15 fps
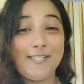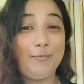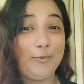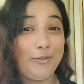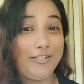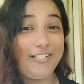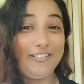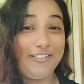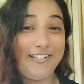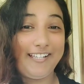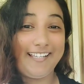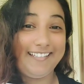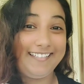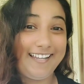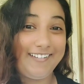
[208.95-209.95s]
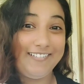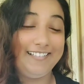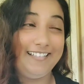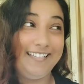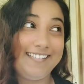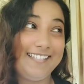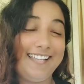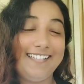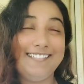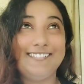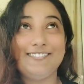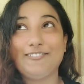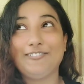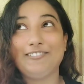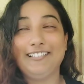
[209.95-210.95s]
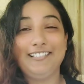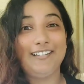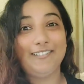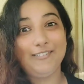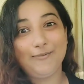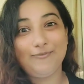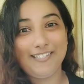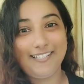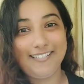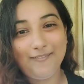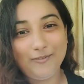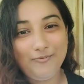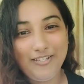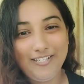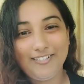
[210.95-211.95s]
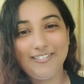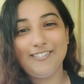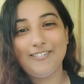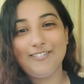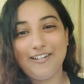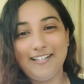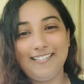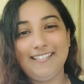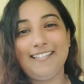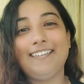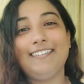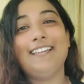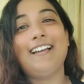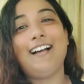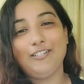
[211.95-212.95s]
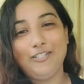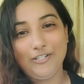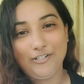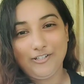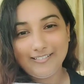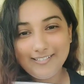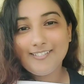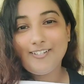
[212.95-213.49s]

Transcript: to explore coloring, and I realized that I did not really 100% have the patience to try to get the accurate